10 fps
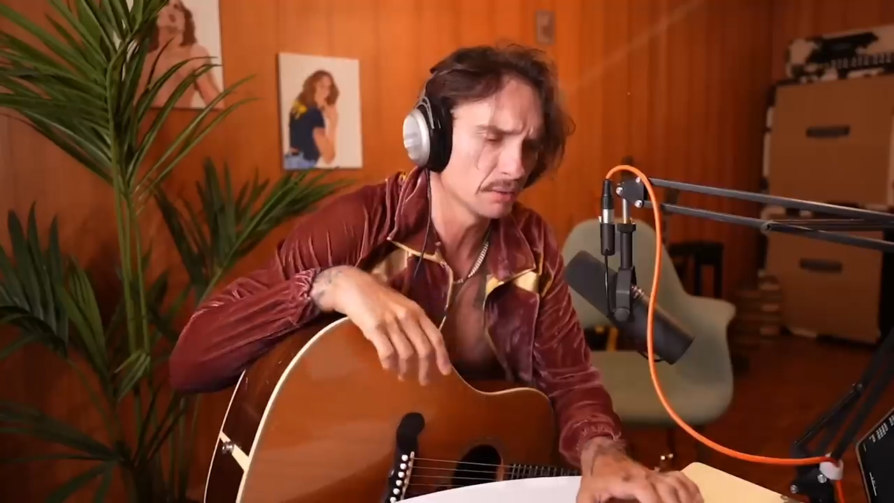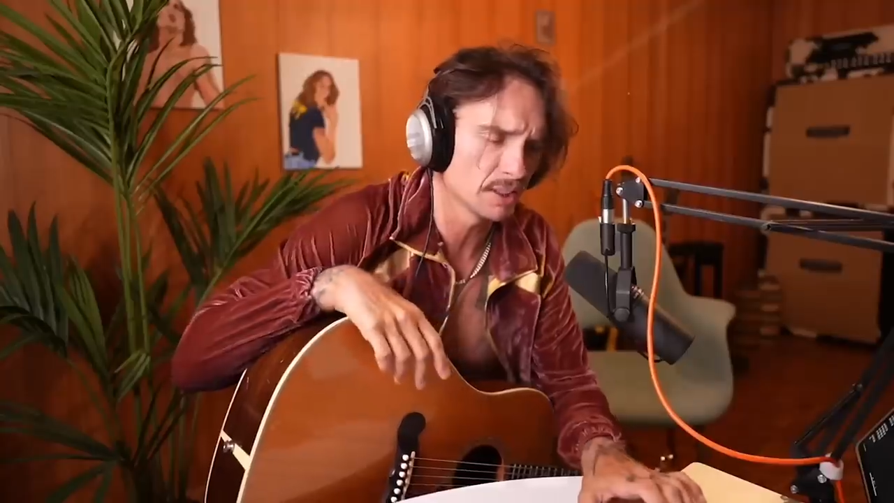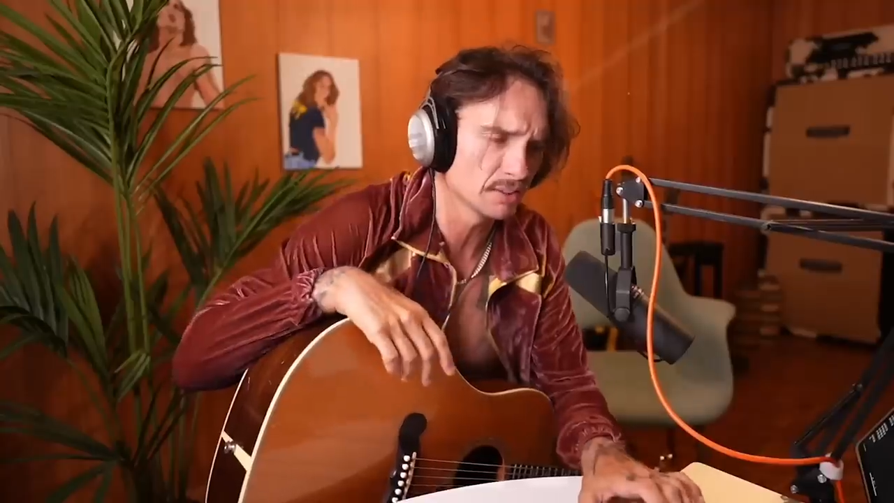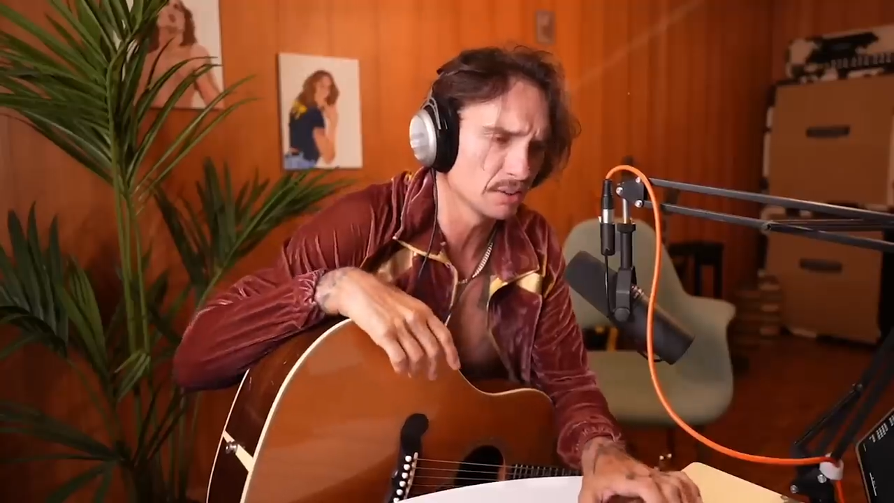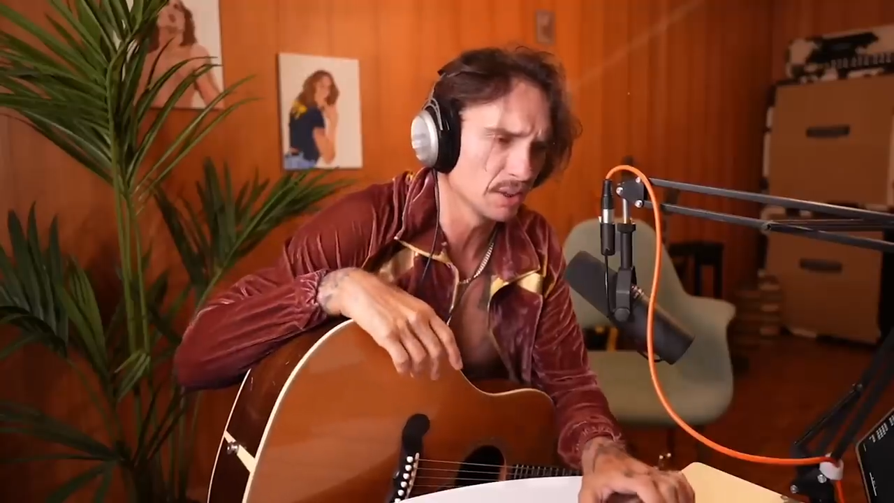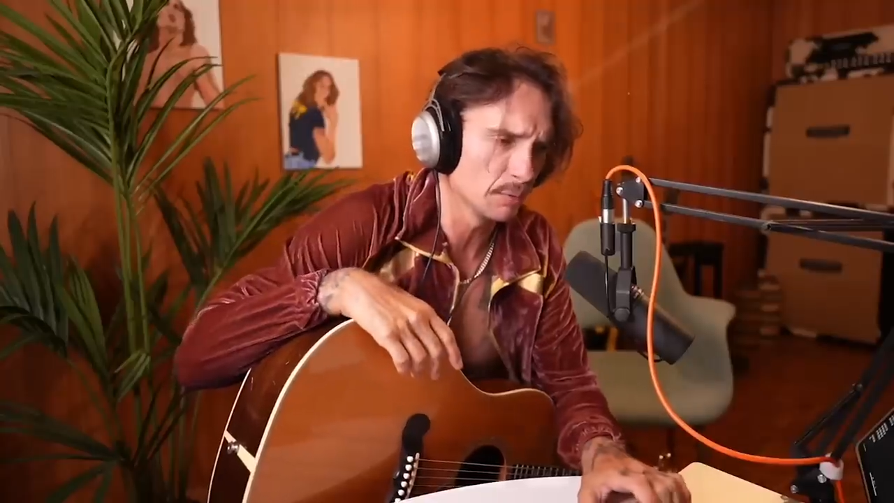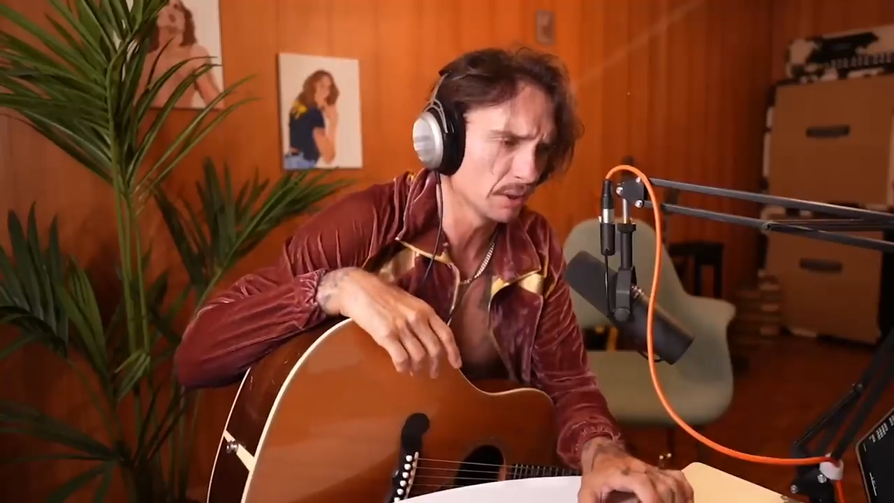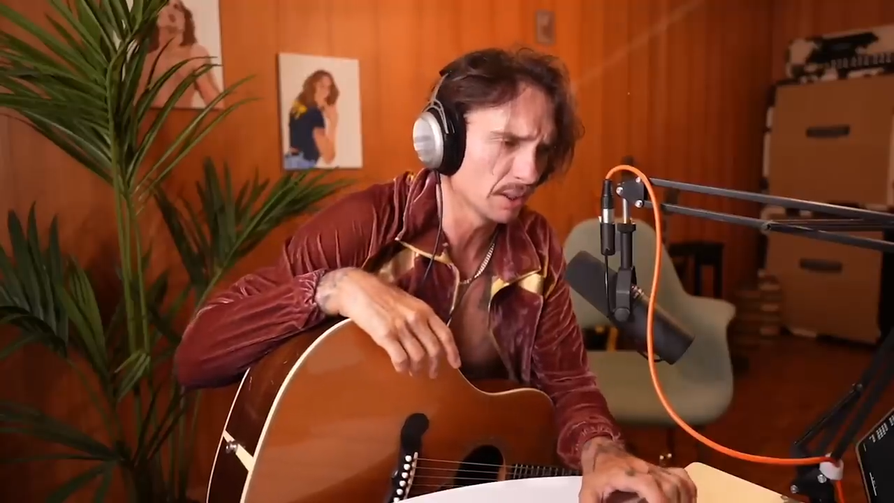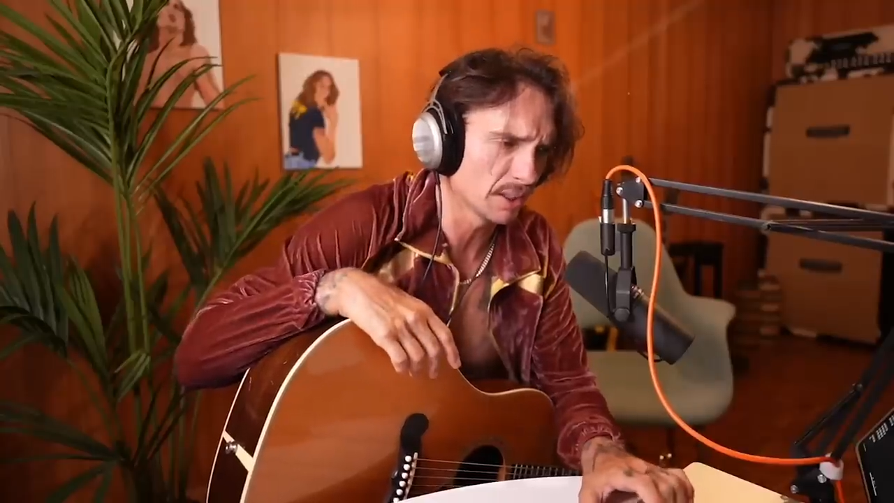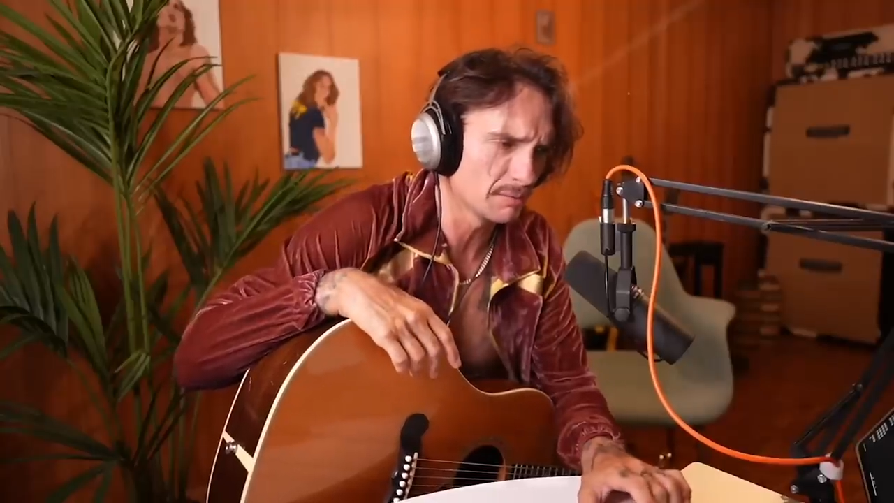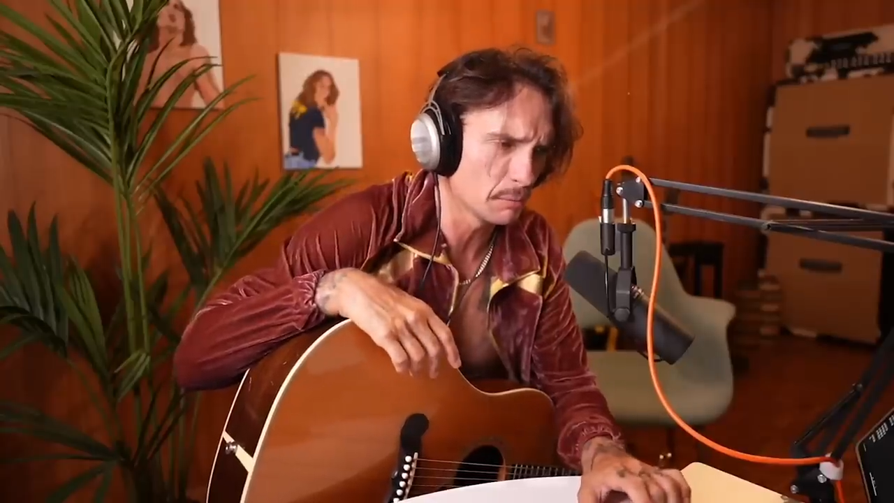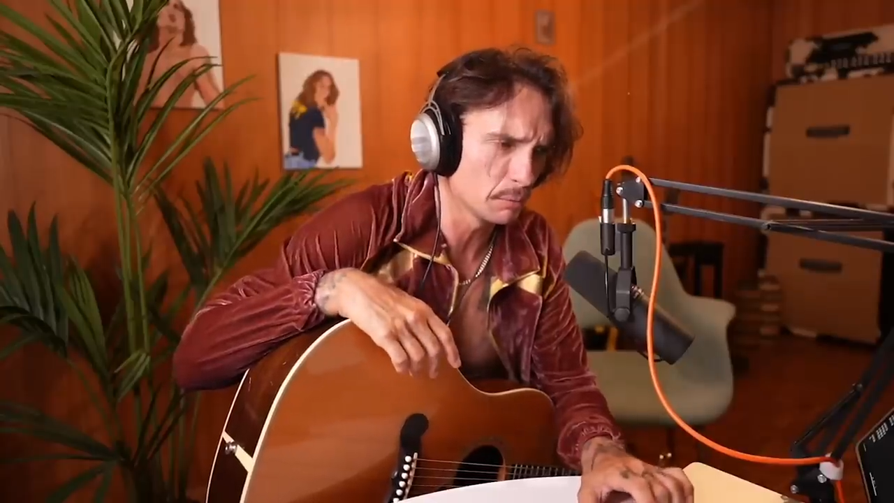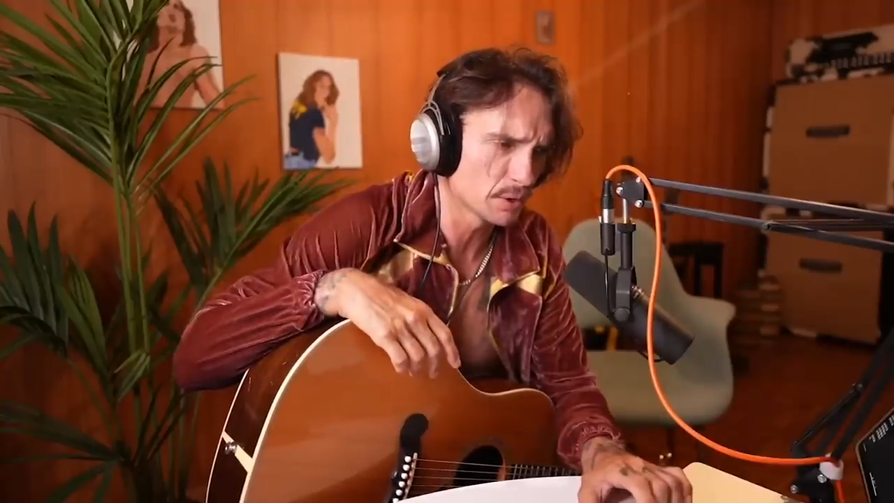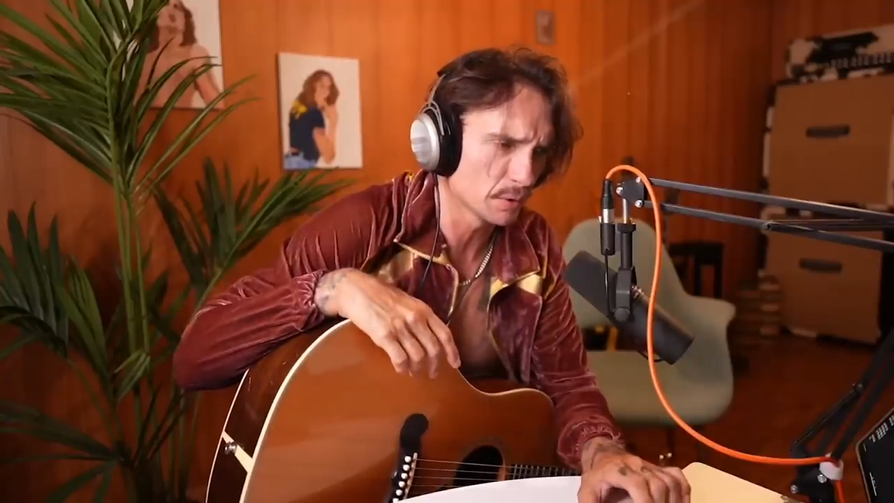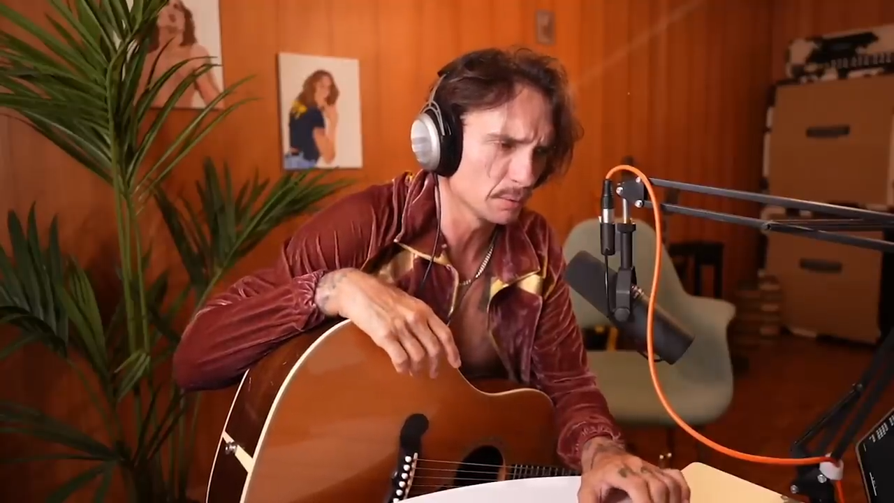or Cartoon Network. I can't
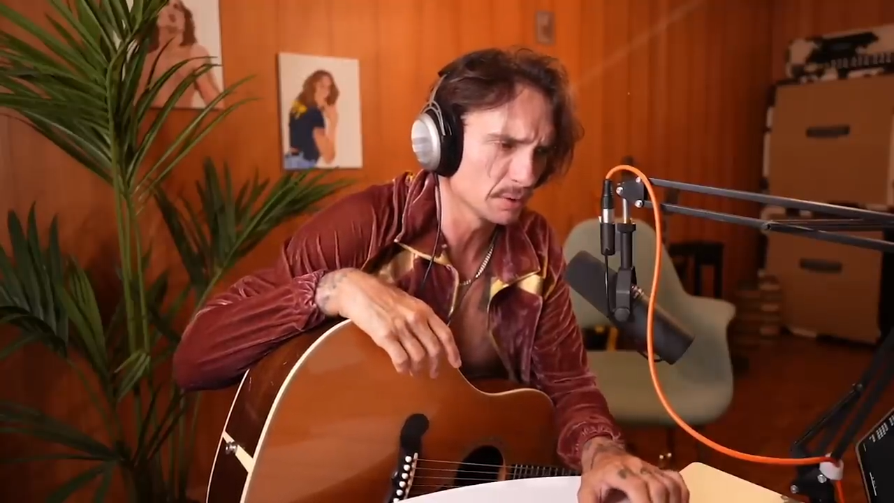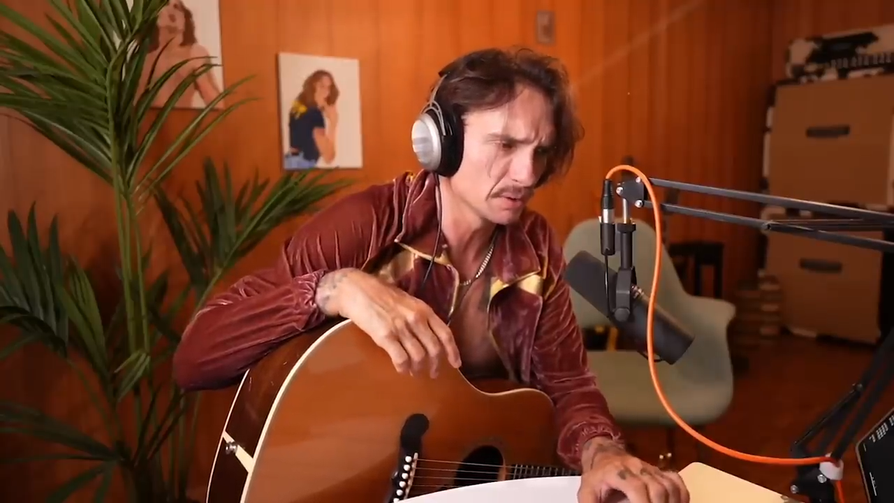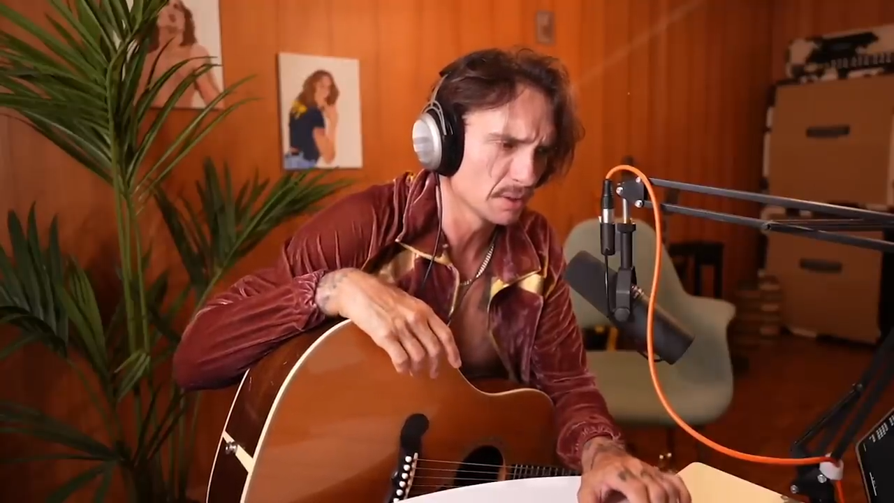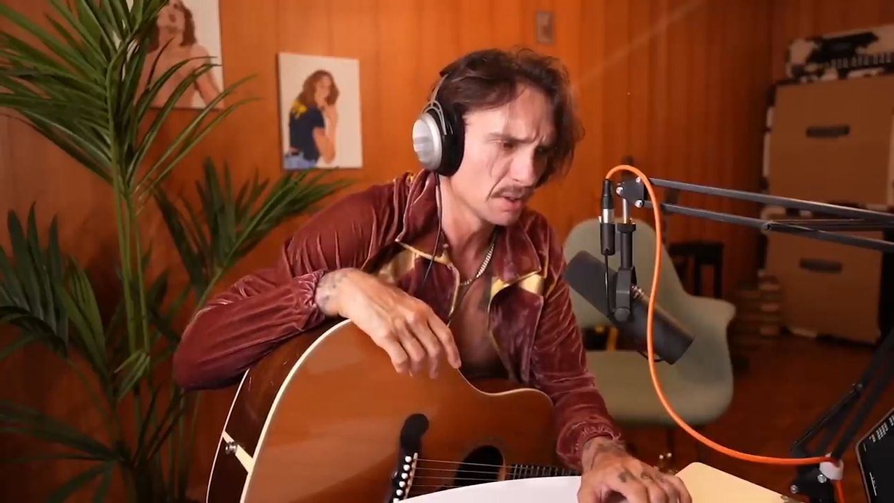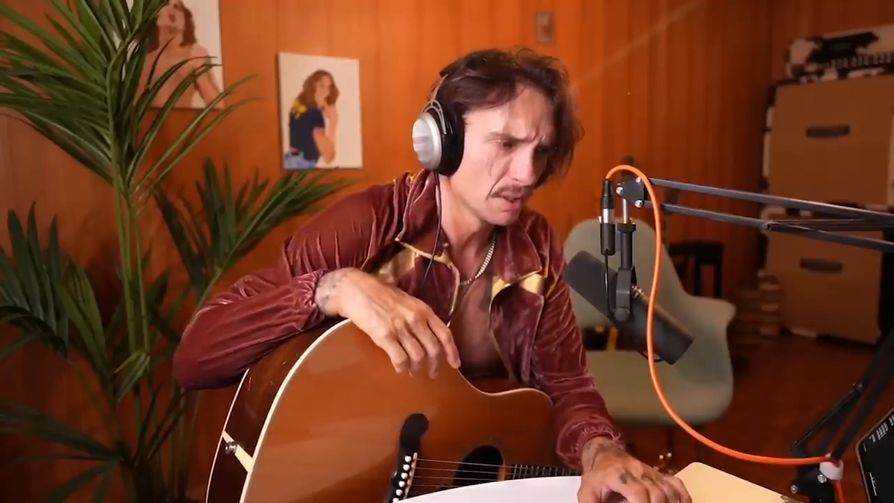remember which one it was.